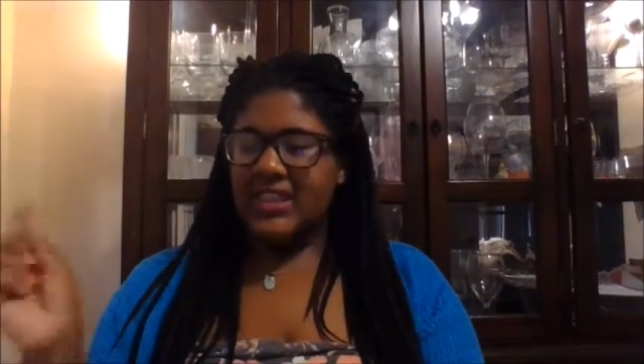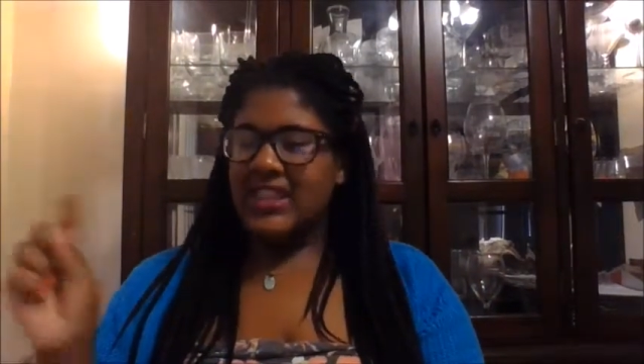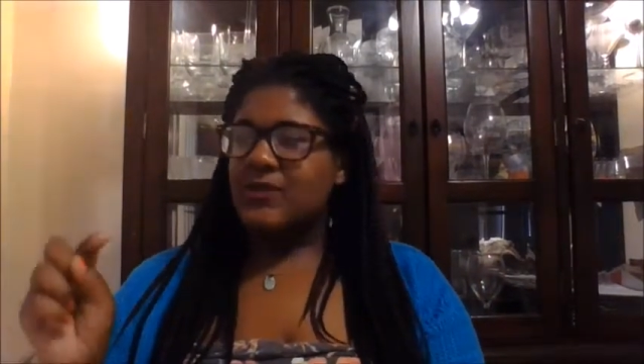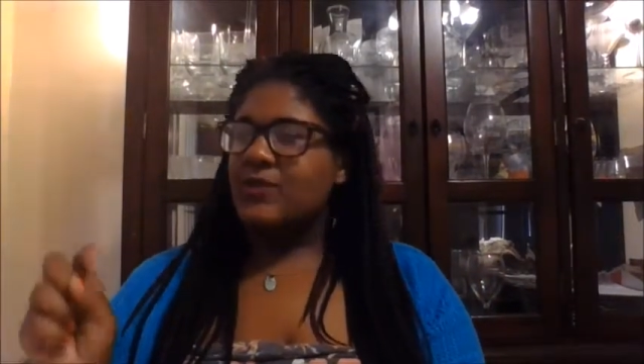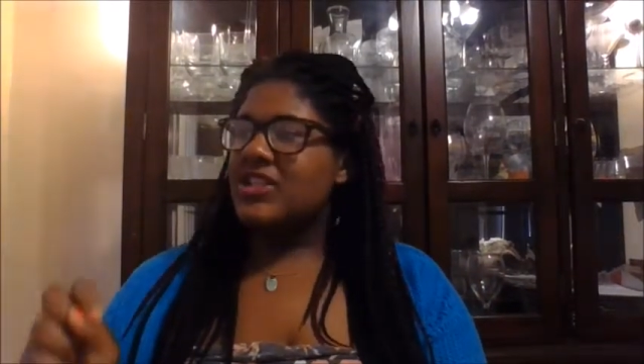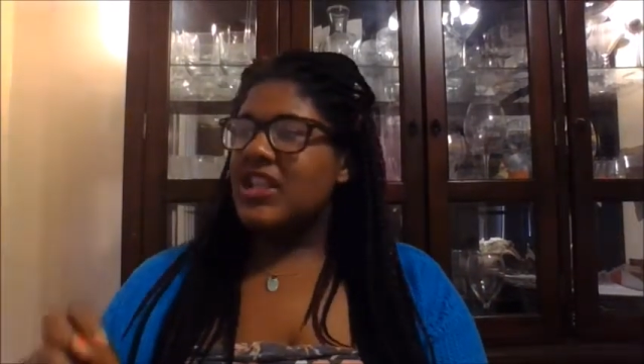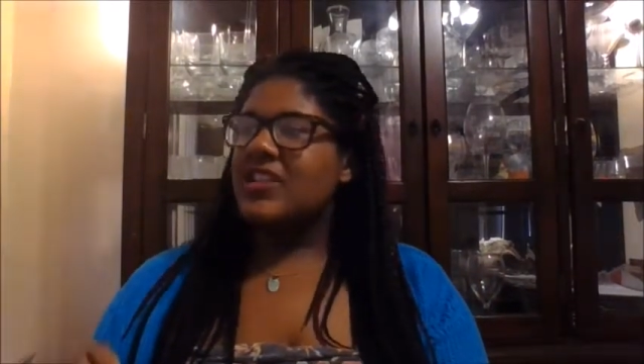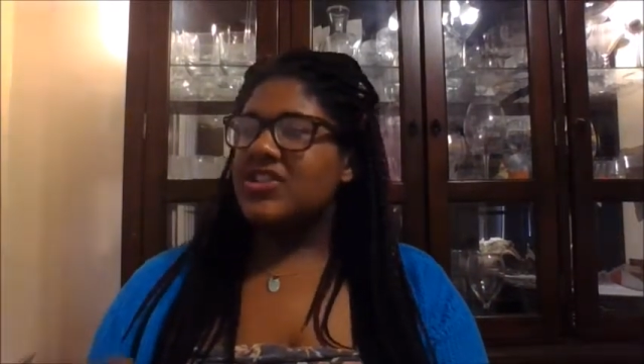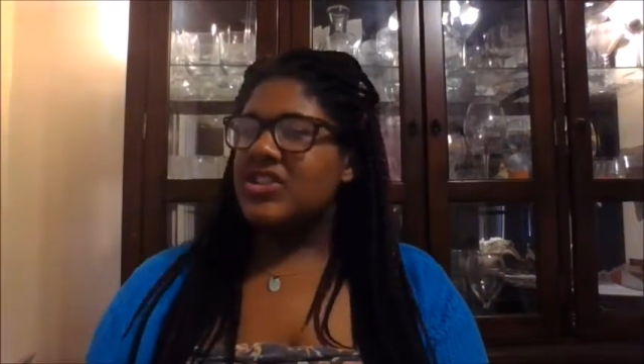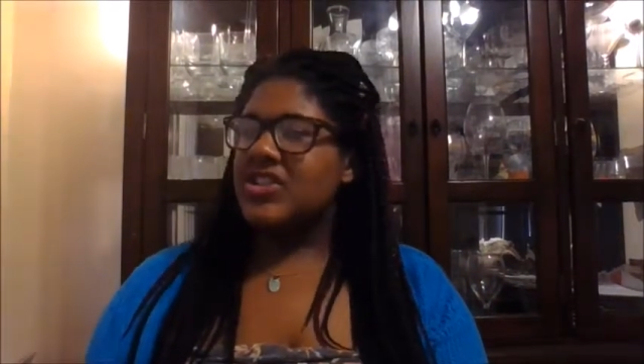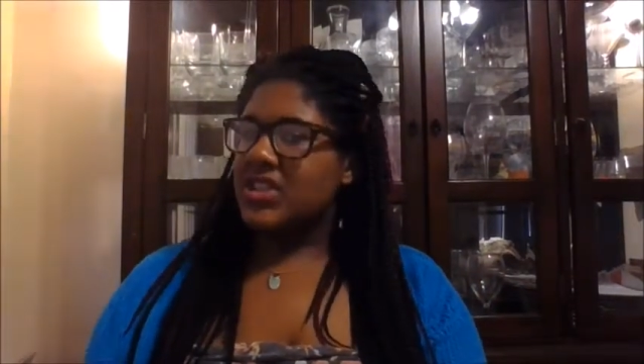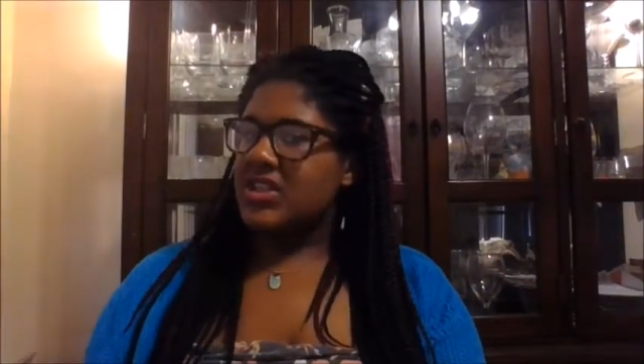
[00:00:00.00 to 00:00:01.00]
This was
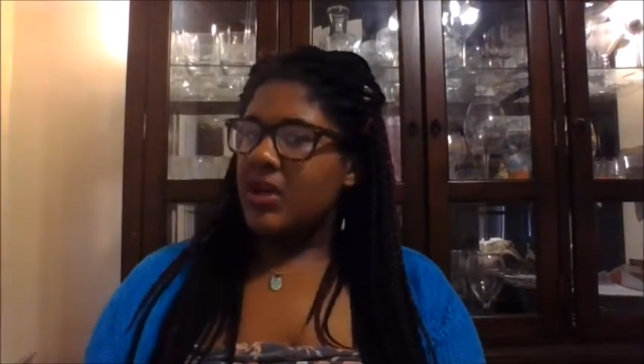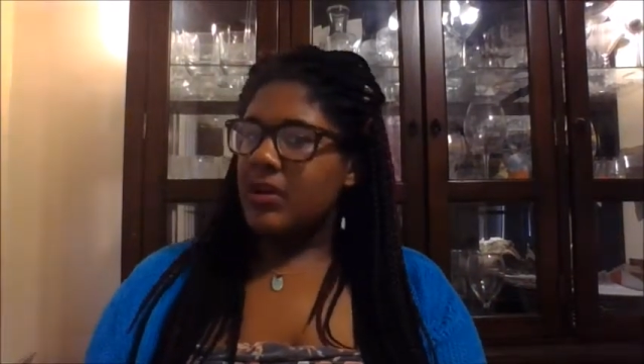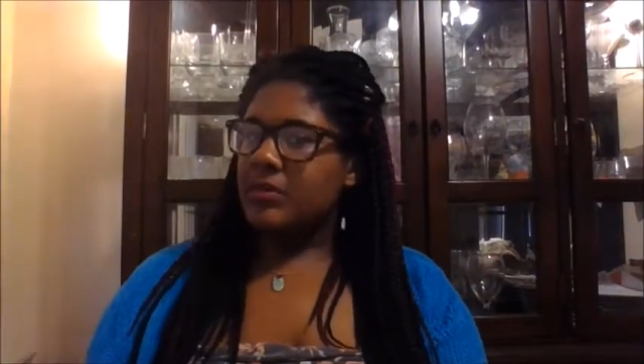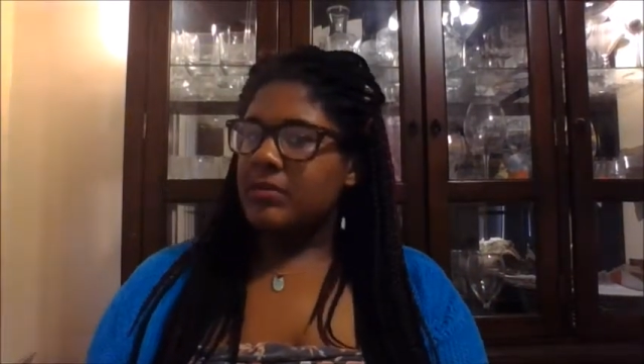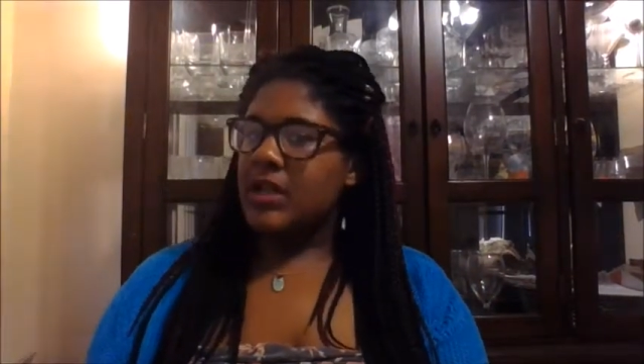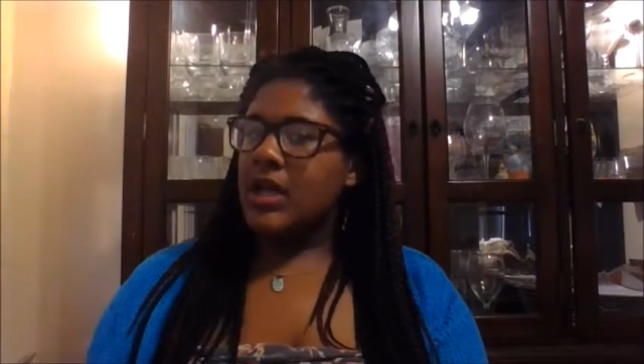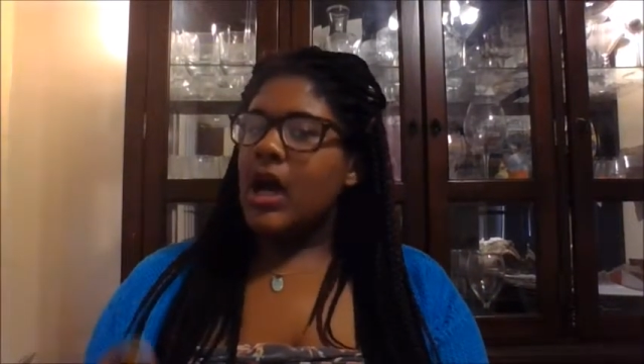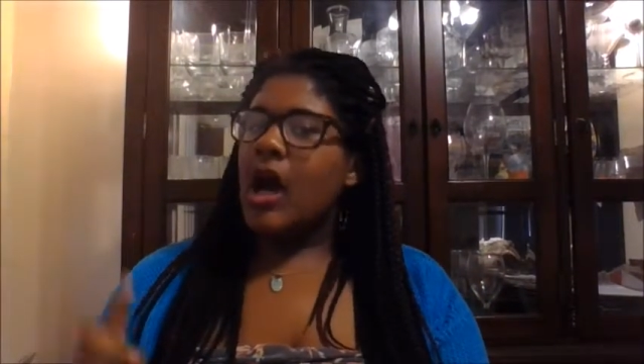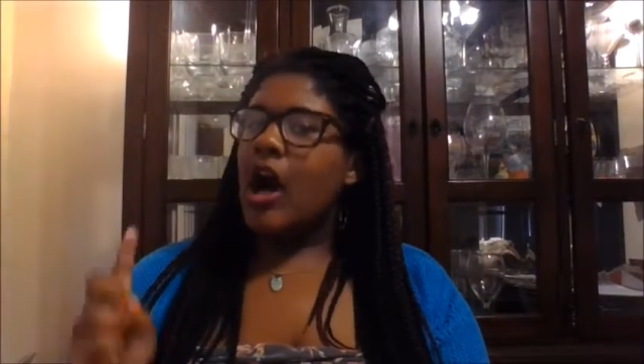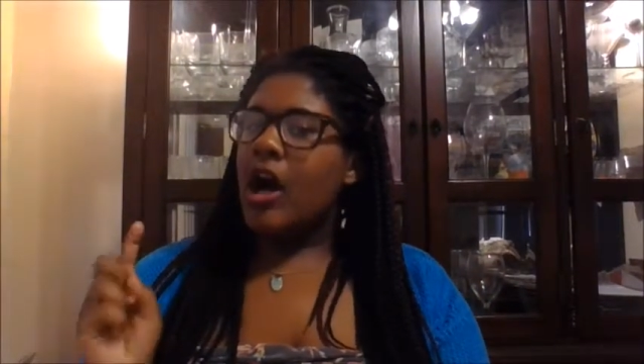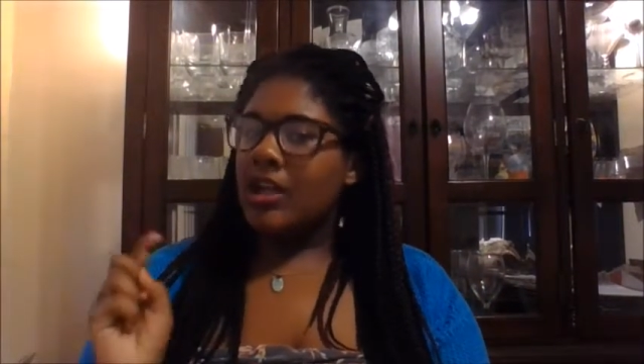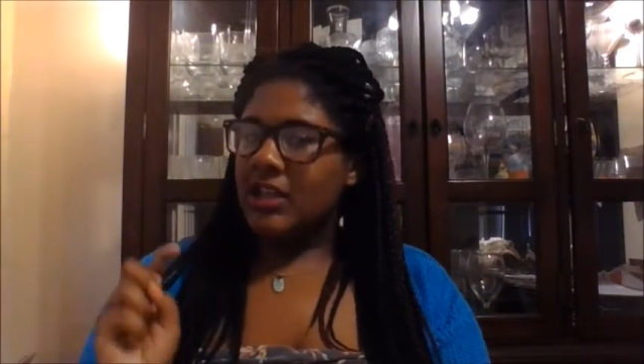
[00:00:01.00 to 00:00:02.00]
not just his home.
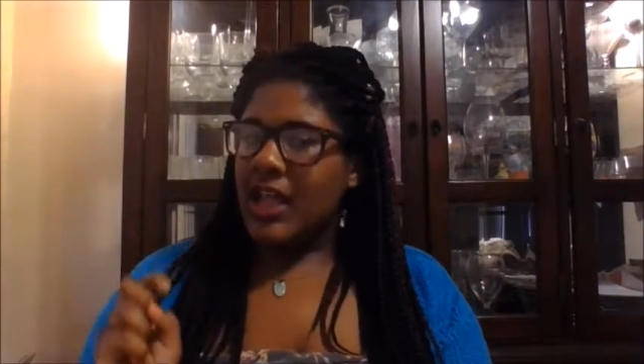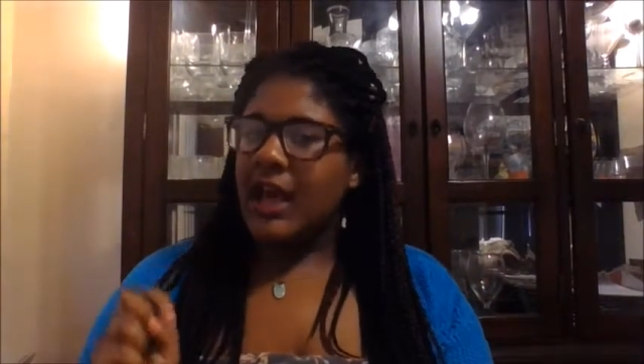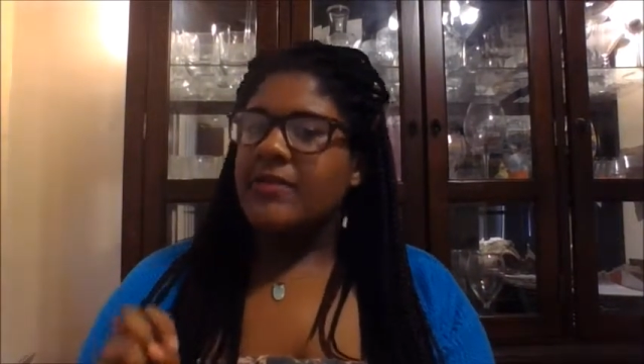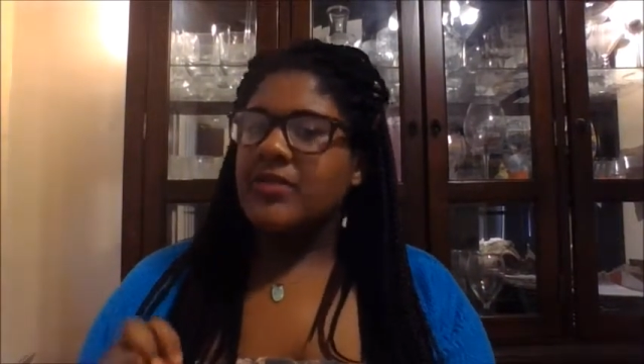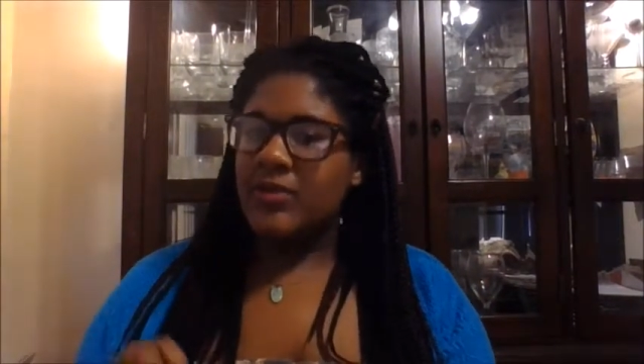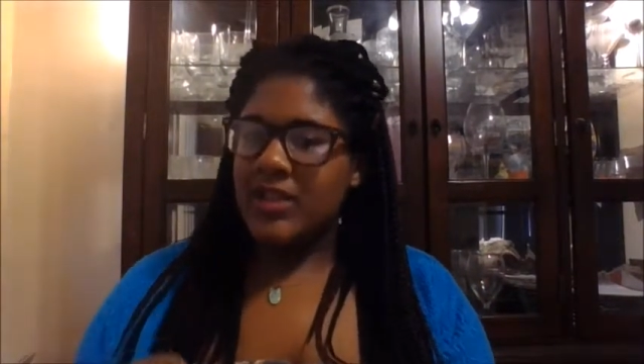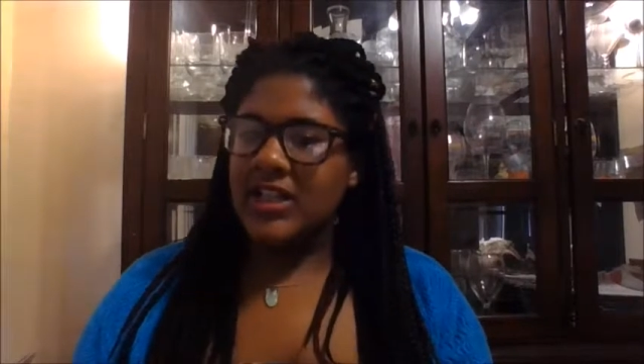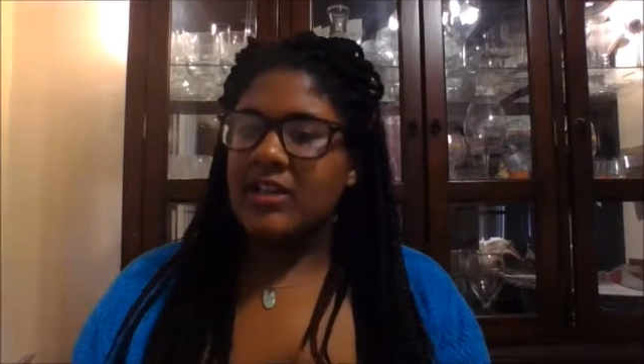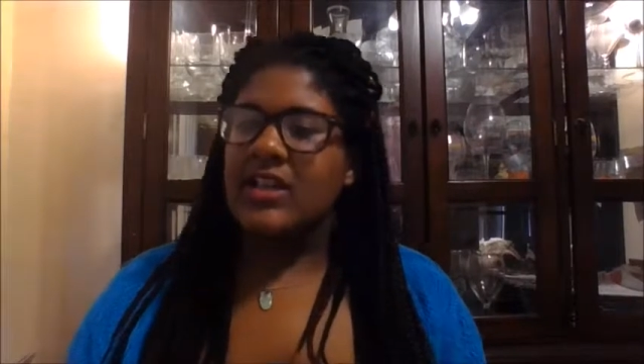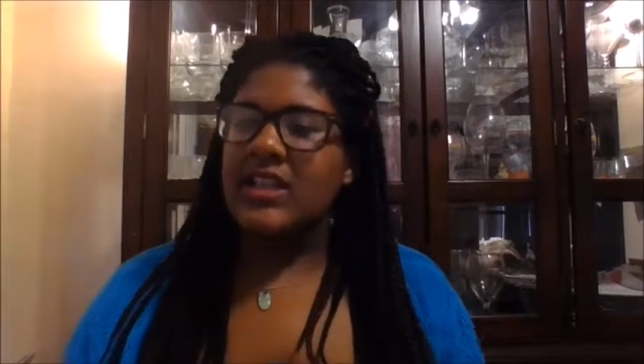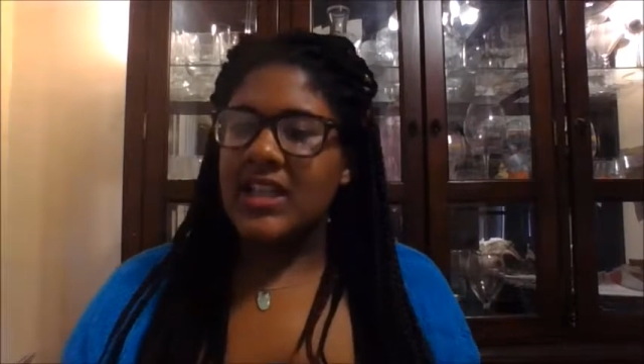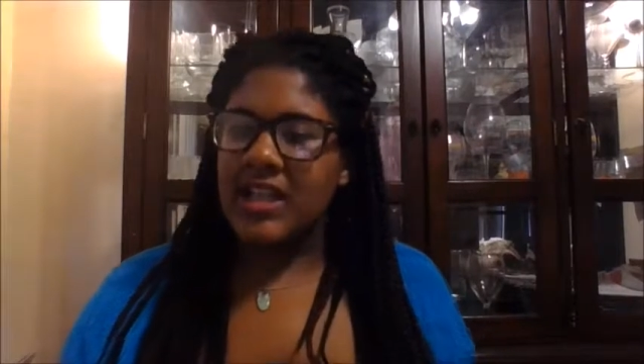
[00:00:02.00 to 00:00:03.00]
Our lives were
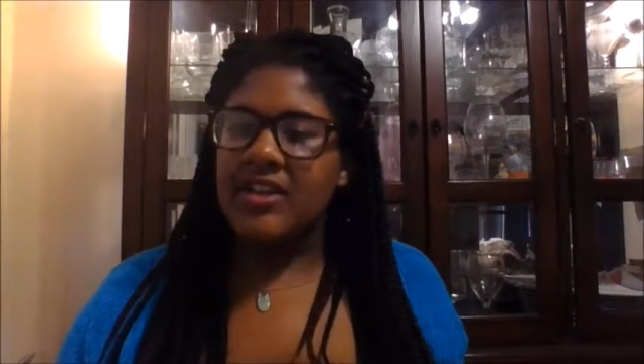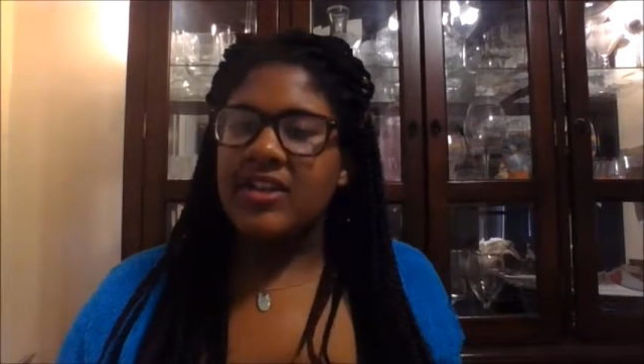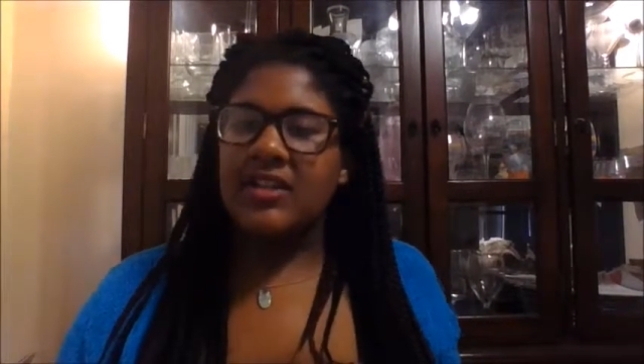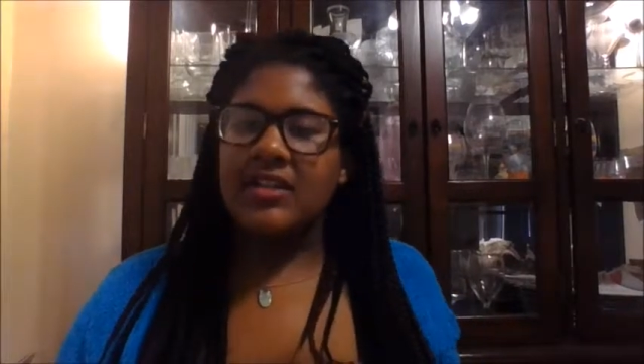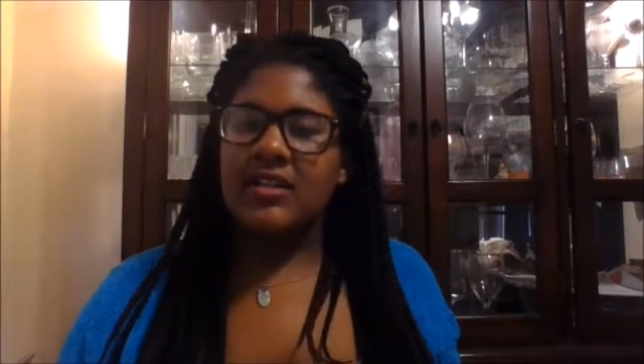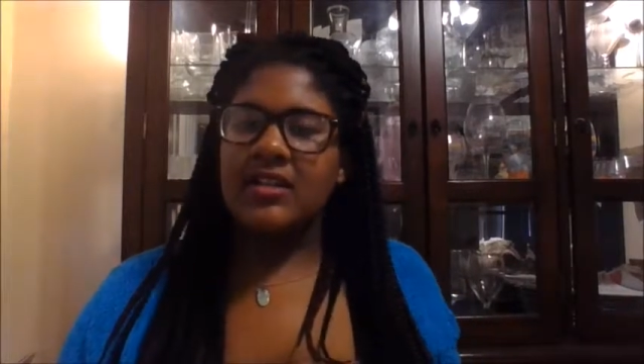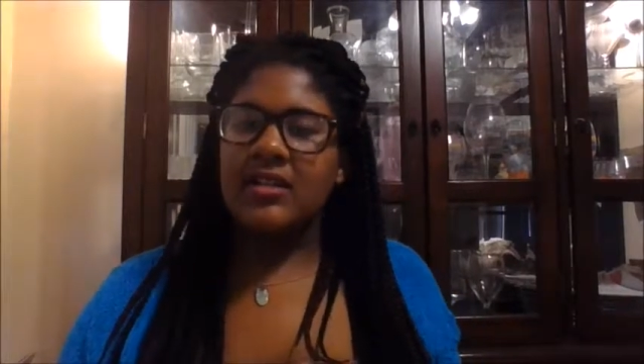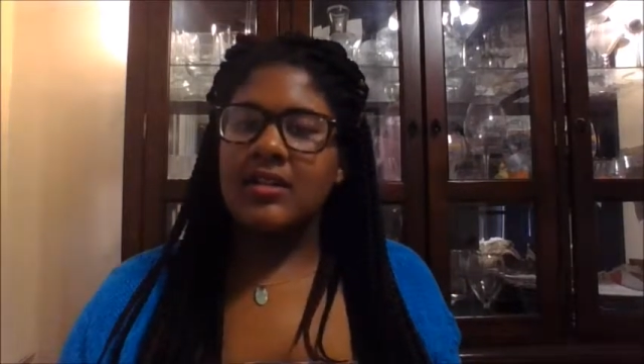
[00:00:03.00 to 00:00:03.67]
here together.